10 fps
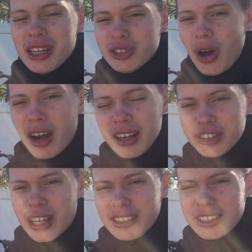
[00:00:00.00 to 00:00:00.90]
So I'm going to
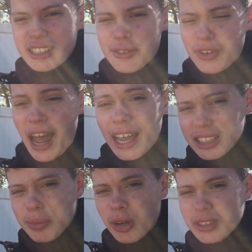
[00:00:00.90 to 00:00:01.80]
test to see if it has
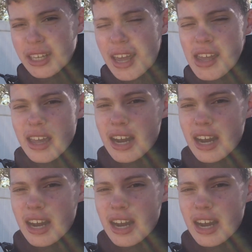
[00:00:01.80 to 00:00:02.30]
spark today,